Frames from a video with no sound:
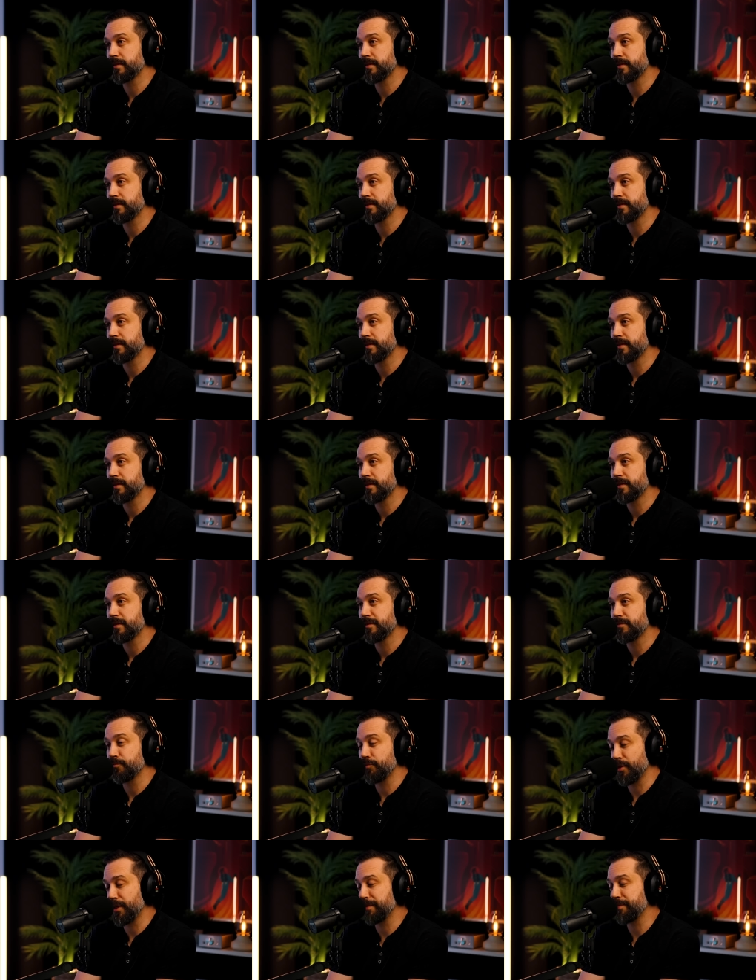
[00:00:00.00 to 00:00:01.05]
What do they think?
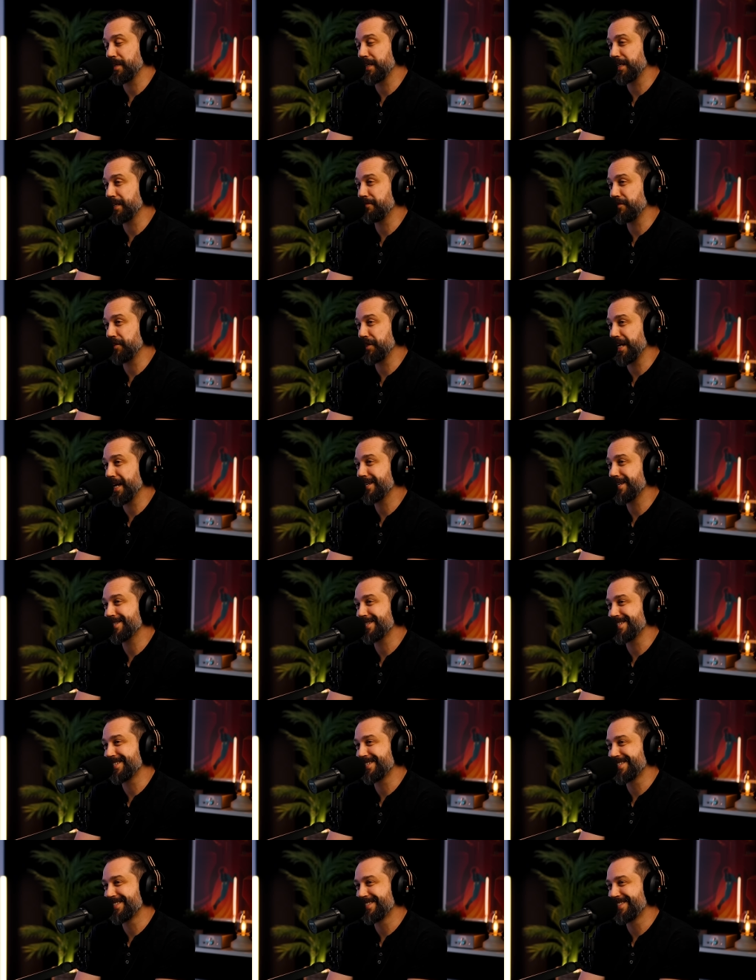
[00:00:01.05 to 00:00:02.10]
Well, I'm going to give you the
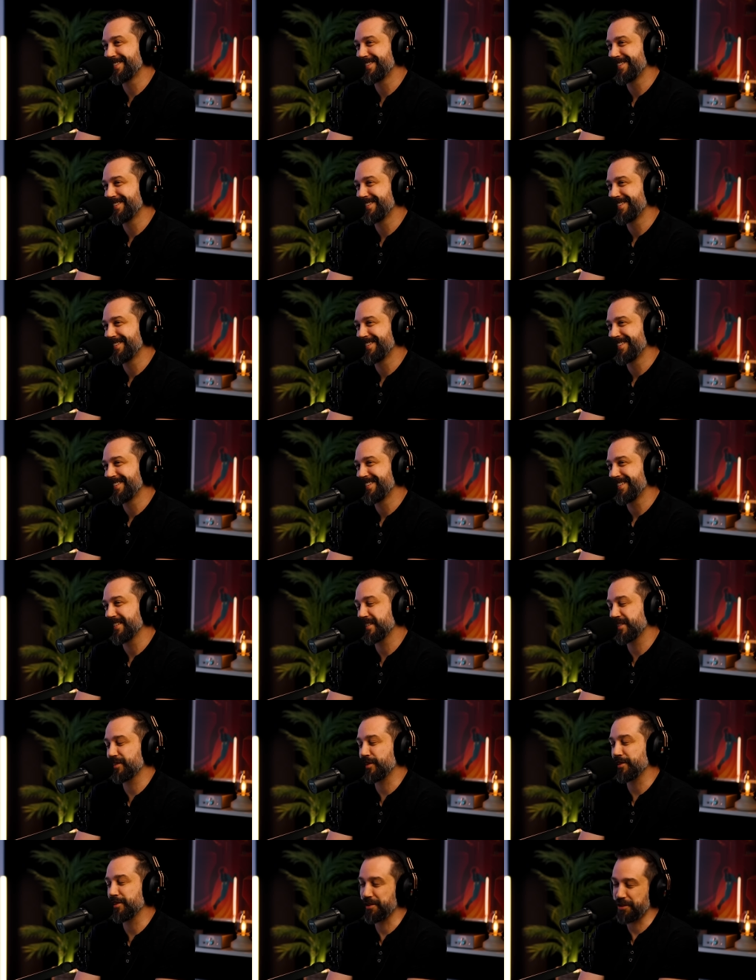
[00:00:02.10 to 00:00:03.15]
answers. Okay.
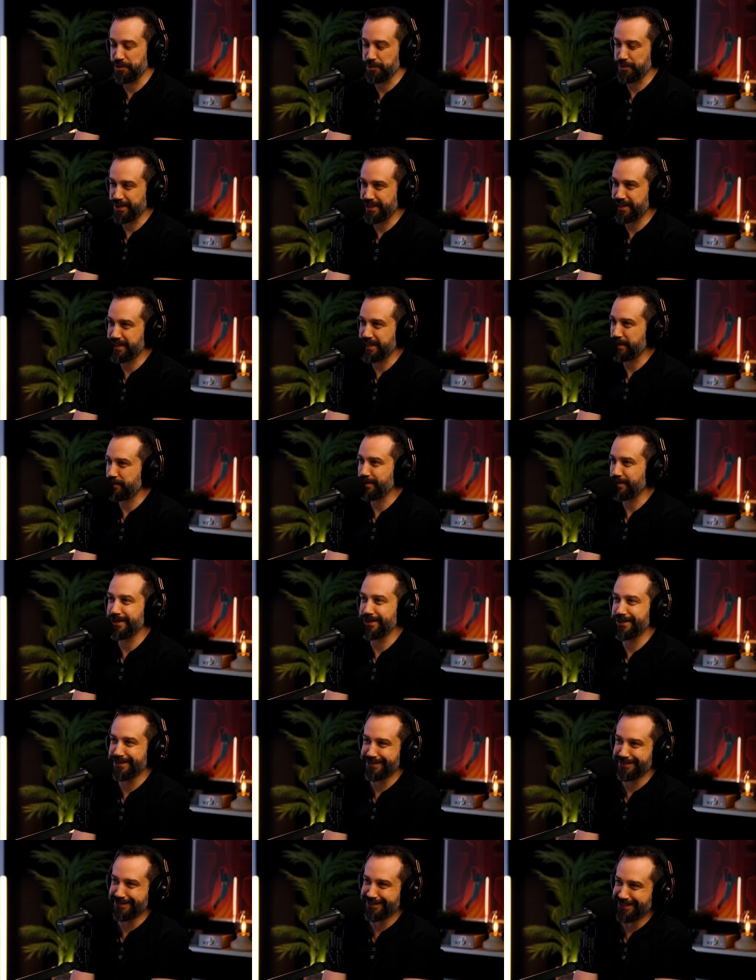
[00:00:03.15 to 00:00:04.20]
It's got to do with the T
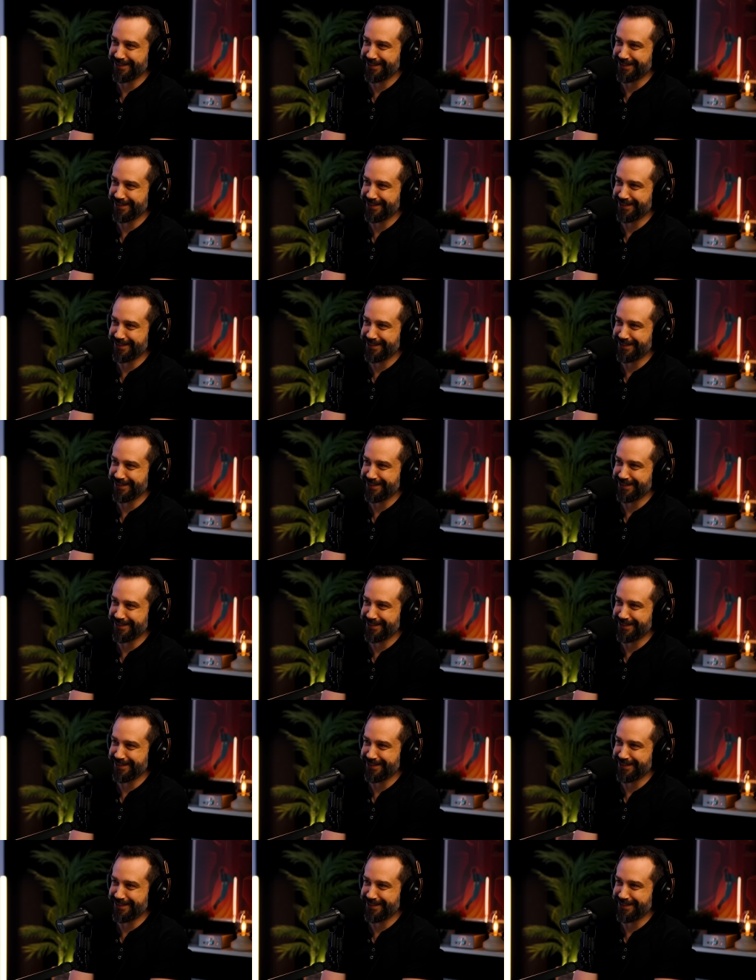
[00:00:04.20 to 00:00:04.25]
word.